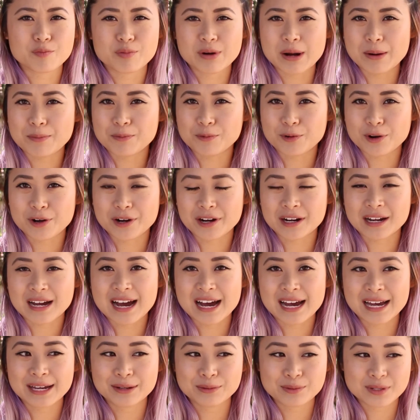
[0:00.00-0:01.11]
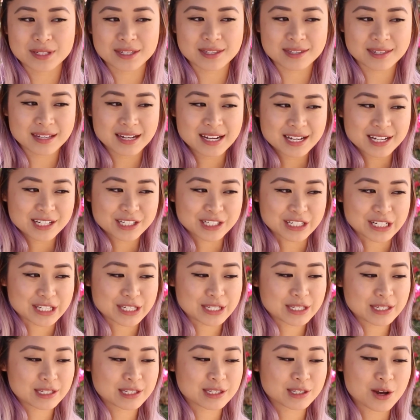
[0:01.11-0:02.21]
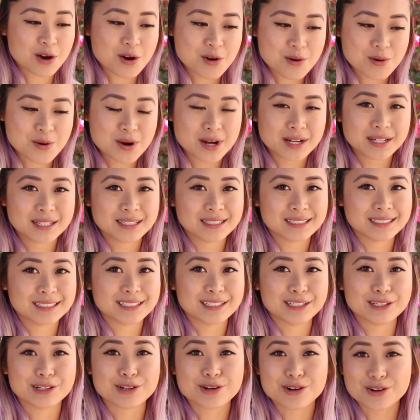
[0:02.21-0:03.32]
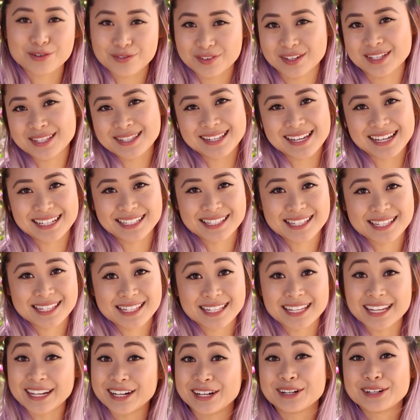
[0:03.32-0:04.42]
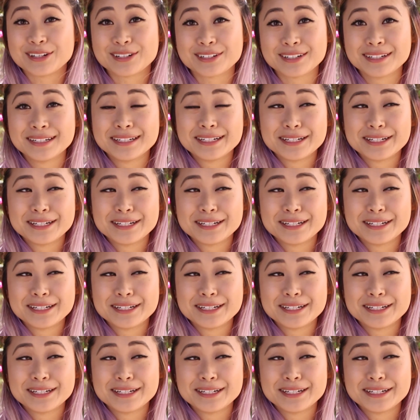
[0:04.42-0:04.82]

of prep work. I was just so nervous and scared